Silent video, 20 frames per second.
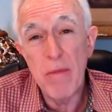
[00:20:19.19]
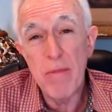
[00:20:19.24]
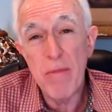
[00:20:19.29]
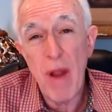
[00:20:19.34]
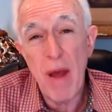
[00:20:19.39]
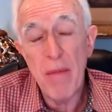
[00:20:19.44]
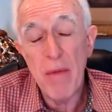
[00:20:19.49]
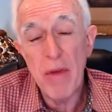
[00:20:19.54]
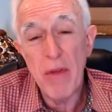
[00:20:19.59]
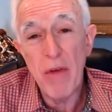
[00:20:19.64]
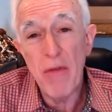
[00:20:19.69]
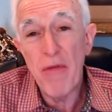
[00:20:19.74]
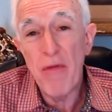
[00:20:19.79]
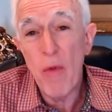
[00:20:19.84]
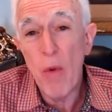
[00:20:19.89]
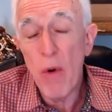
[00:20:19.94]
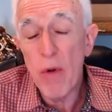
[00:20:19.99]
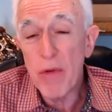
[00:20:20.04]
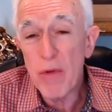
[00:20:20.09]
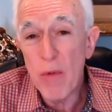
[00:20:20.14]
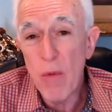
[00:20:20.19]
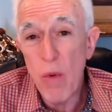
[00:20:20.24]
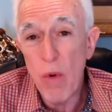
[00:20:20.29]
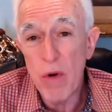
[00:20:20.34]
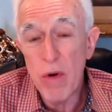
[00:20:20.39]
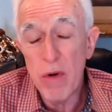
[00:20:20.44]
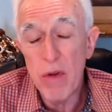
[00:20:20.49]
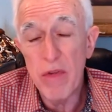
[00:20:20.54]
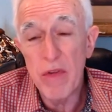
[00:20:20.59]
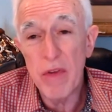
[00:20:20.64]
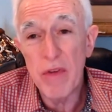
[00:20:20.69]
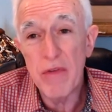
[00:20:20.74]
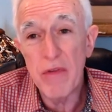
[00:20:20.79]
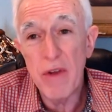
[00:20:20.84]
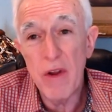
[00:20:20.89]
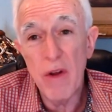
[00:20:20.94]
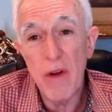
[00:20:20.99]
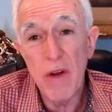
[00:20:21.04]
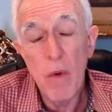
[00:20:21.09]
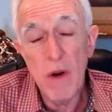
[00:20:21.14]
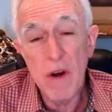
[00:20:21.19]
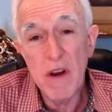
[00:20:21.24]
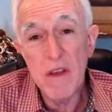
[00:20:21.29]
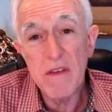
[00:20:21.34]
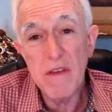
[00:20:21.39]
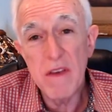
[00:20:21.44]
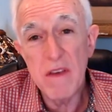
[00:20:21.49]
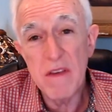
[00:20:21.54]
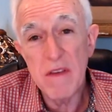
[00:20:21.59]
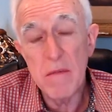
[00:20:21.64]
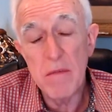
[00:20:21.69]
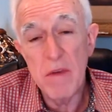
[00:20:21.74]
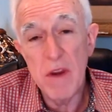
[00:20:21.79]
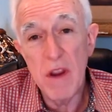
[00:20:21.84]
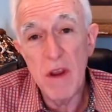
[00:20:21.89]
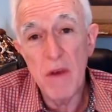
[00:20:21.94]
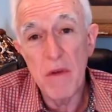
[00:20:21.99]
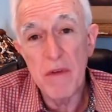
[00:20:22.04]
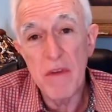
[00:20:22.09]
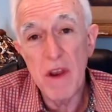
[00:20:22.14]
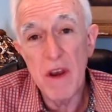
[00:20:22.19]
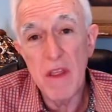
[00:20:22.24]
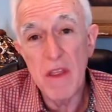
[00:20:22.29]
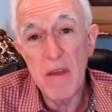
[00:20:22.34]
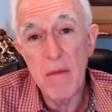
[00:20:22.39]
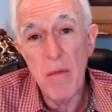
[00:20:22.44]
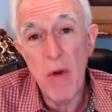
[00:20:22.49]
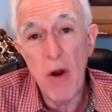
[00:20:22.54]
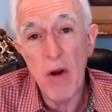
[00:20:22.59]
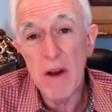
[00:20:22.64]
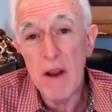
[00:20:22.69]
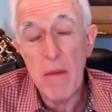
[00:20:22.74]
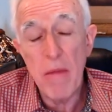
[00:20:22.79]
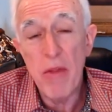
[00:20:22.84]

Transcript: probably the fourth quarter of this year, we're going to see some deals hitting the market.